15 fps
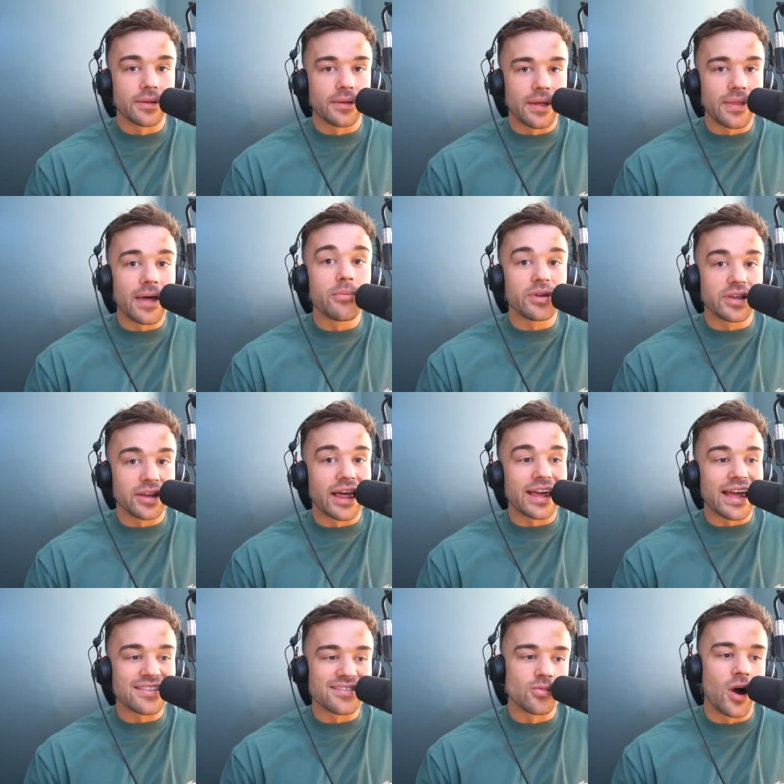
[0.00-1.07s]
Uh, and then we could
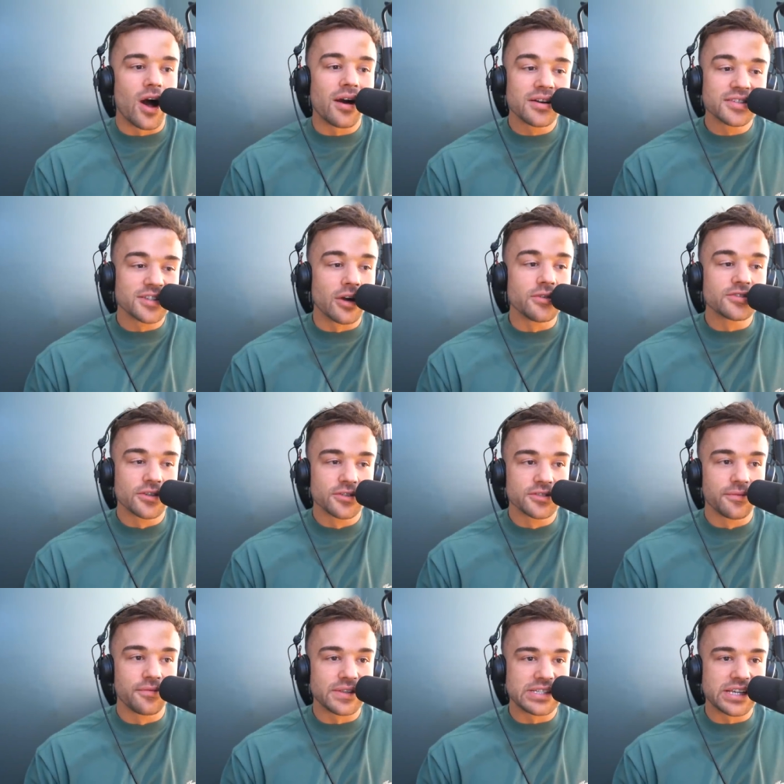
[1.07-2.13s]
like get to work. So saw
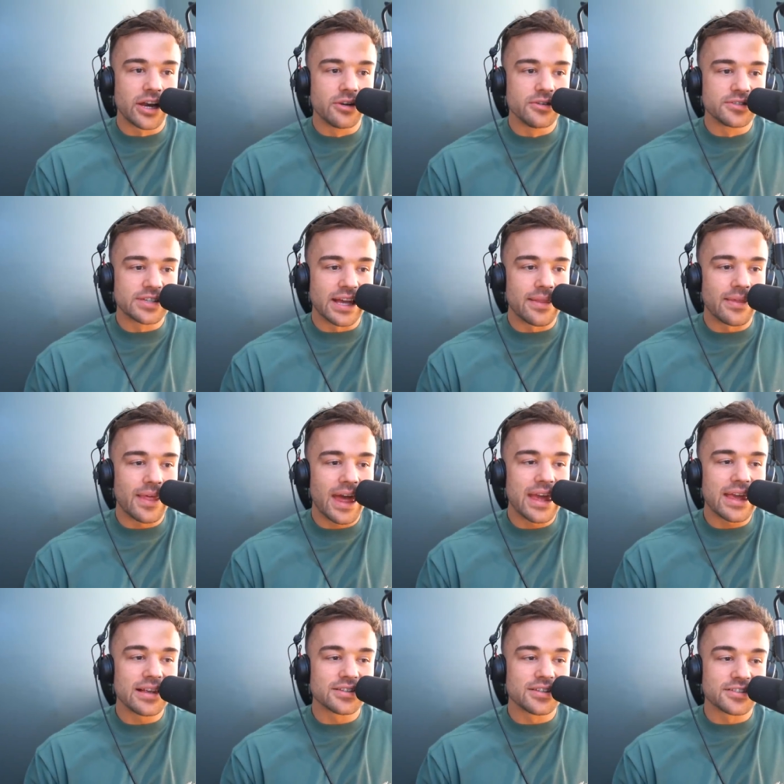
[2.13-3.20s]
some physios and
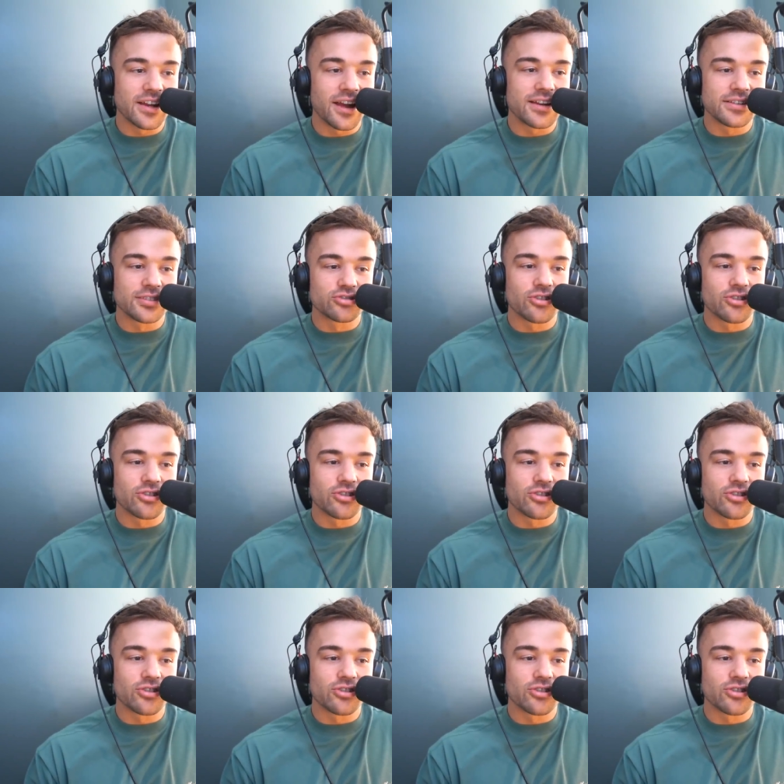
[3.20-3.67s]
they decided to